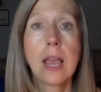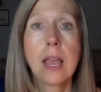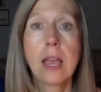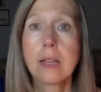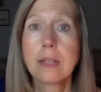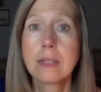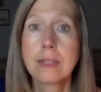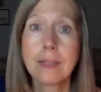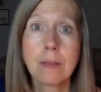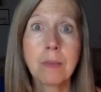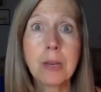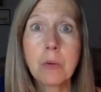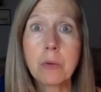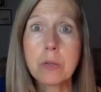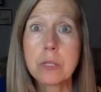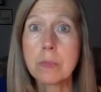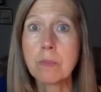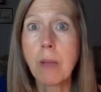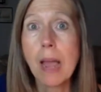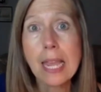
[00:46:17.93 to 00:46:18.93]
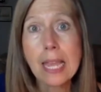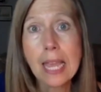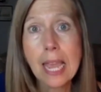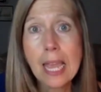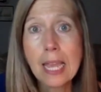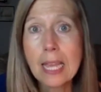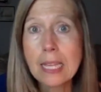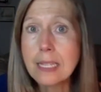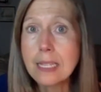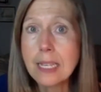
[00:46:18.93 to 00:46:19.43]
somebody who was
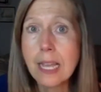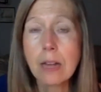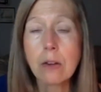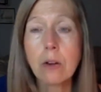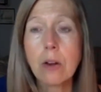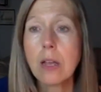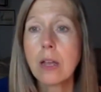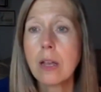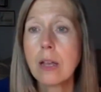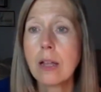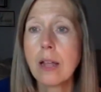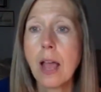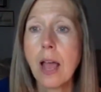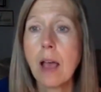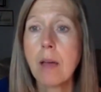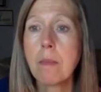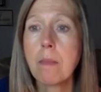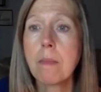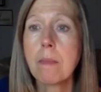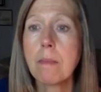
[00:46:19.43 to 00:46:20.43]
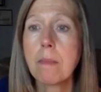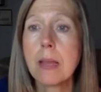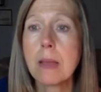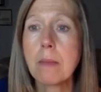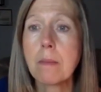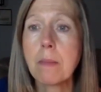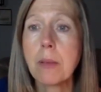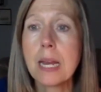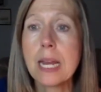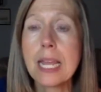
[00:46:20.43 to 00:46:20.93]
biking, etc.
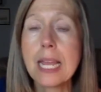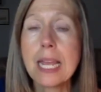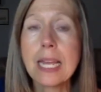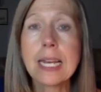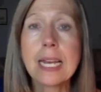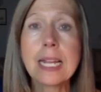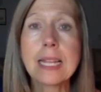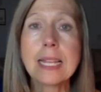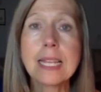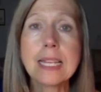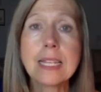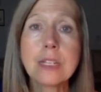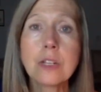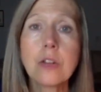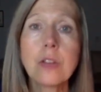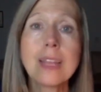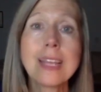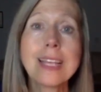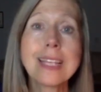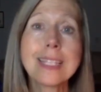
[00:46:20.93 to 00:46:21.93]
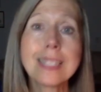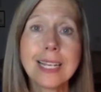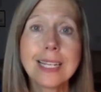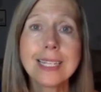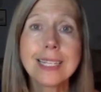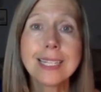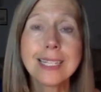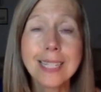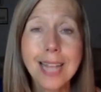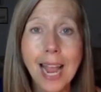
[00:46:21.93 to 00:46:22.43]
But again, these are these
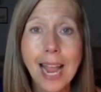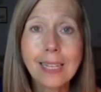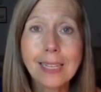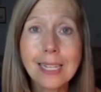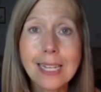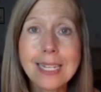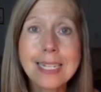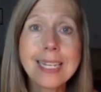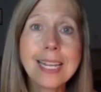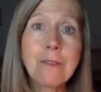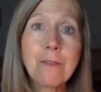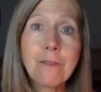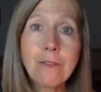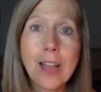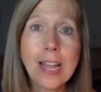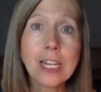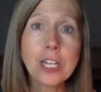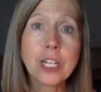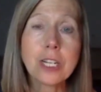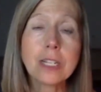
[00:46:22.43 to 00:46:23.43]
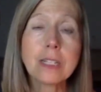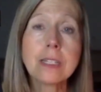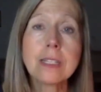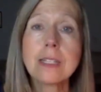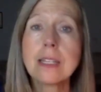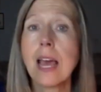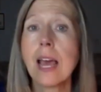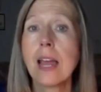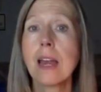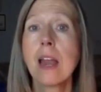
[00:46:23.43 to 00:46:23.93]
silent infections
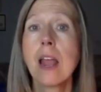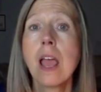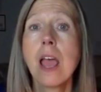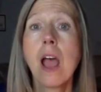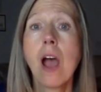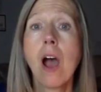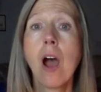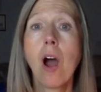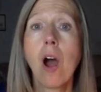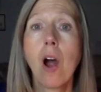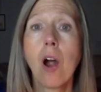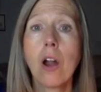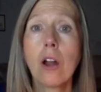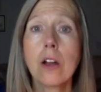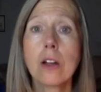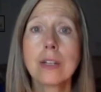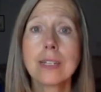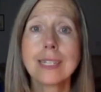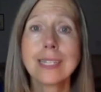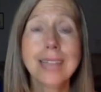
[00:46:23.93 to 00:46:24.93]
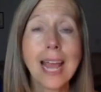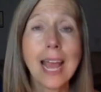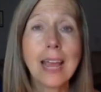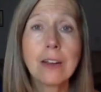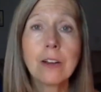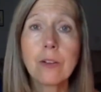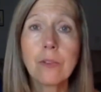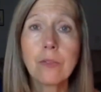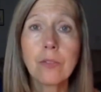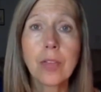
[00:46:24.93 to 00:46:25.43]
that our
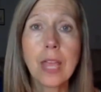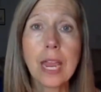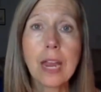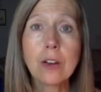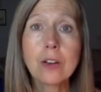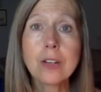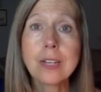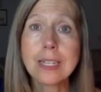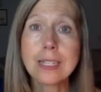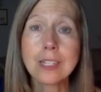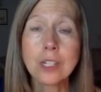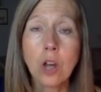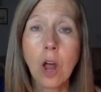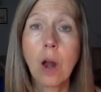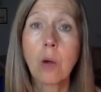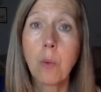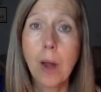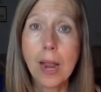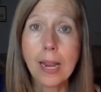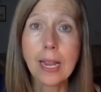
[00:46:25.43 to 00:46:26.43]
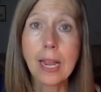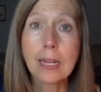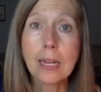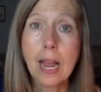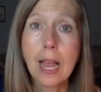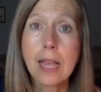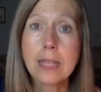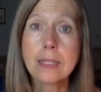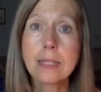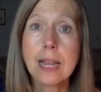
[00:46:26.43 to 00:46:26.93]
standard of care does not
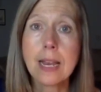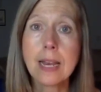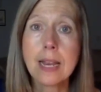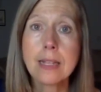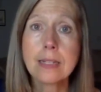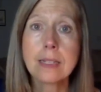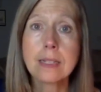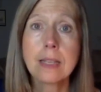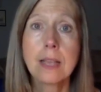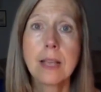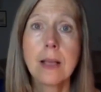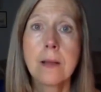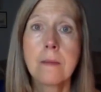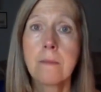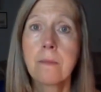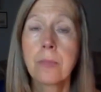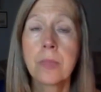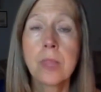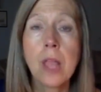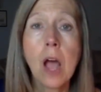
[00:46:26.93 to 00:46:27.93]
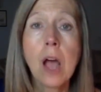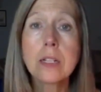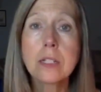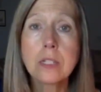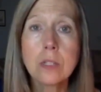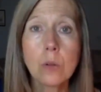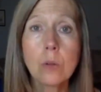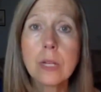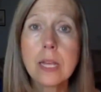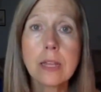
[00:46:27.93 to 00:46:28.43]
recognize. And it's not
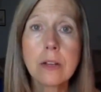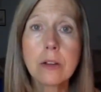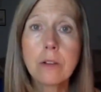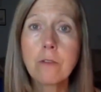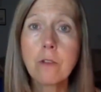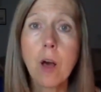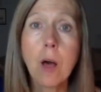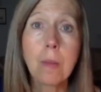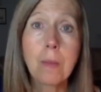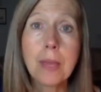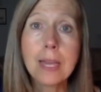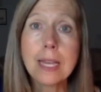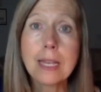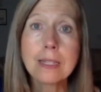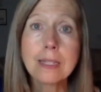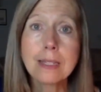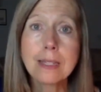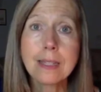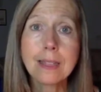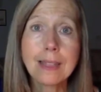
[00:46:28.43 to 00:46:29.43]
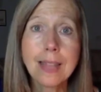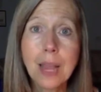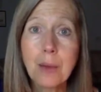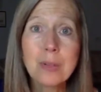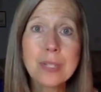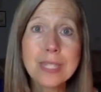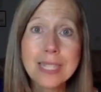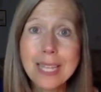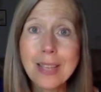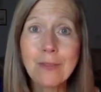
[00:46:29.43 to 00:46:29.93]
solely their fault because they
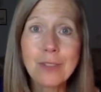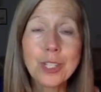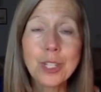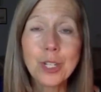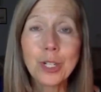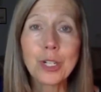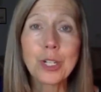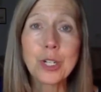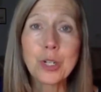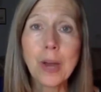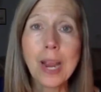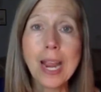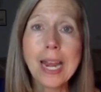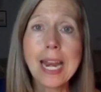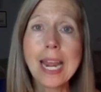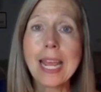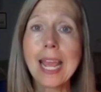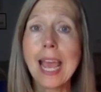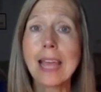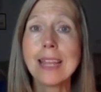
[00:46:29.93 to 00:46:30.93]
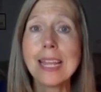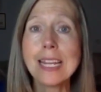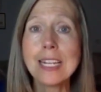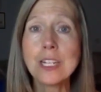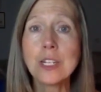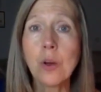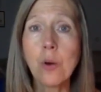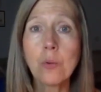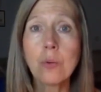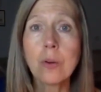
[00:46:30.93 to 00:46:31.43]
receive a certain training and they
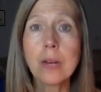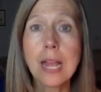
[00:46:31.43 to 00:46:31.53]
don't